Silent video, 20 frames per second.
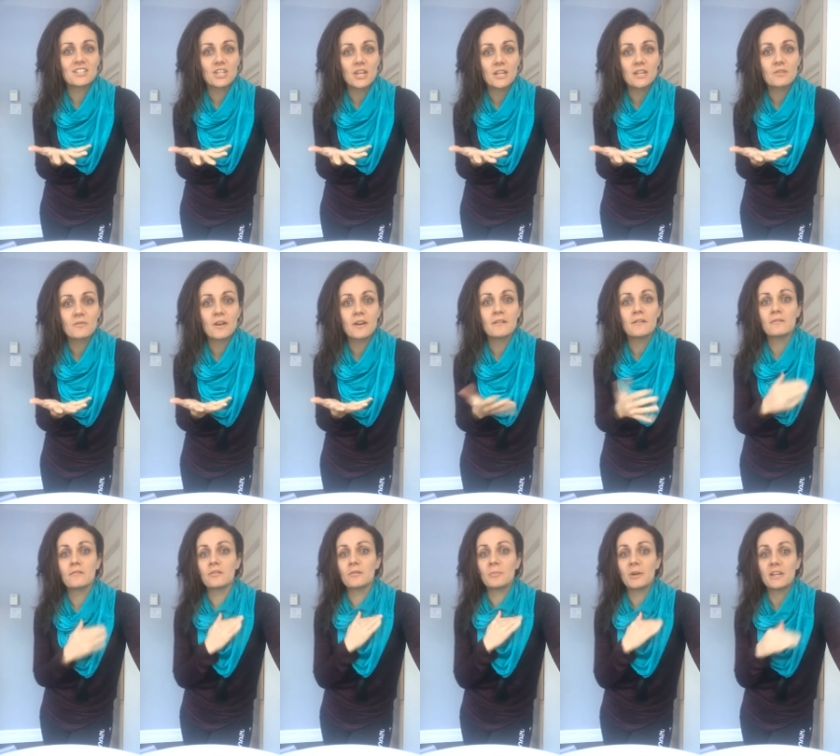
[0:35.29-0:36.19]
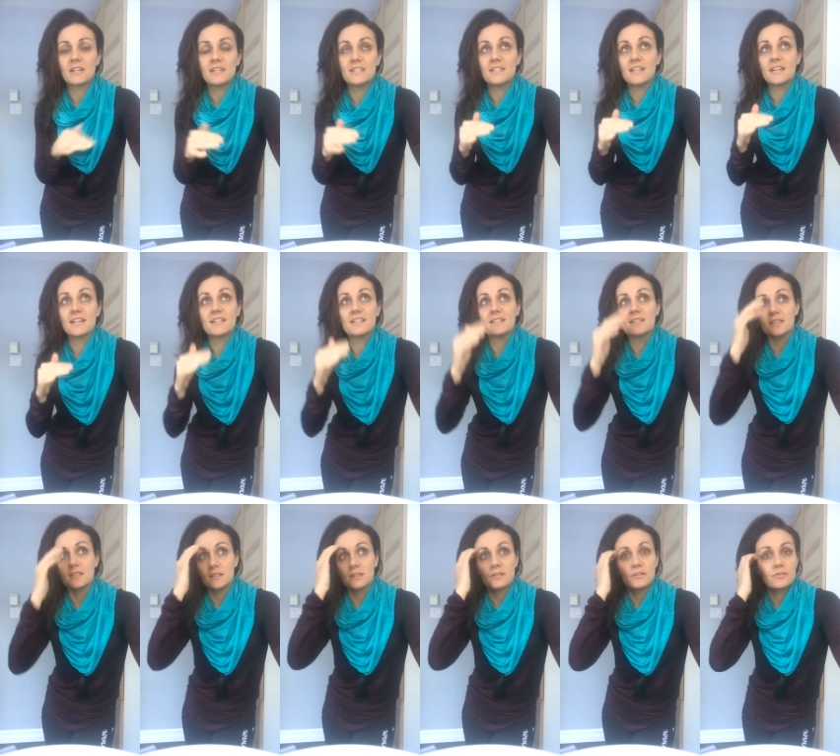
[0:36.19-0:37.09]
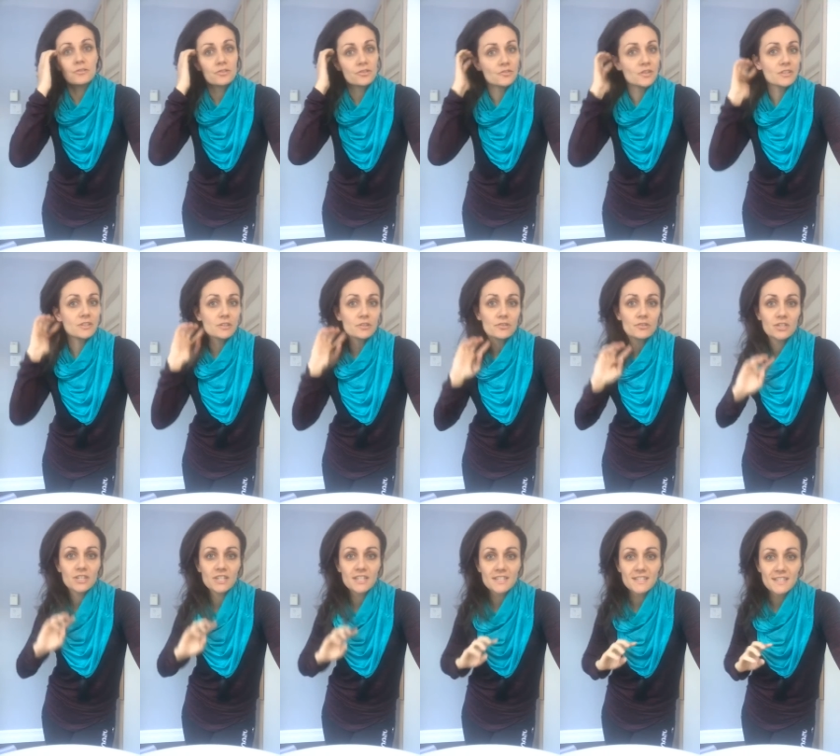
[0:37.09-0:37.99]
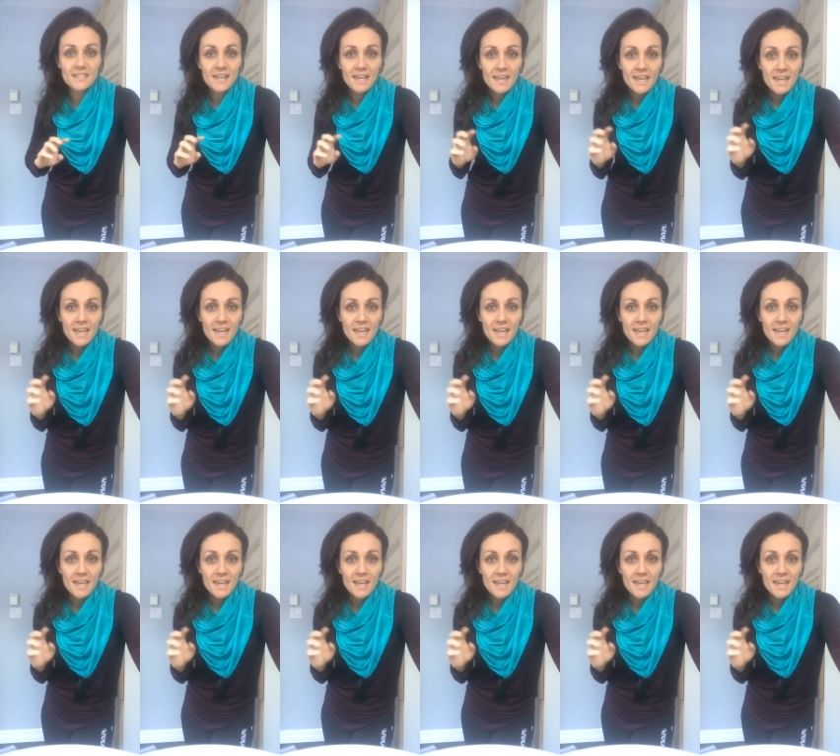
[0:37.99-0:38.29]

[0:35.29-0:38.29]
January everybody does their New Year's resolutions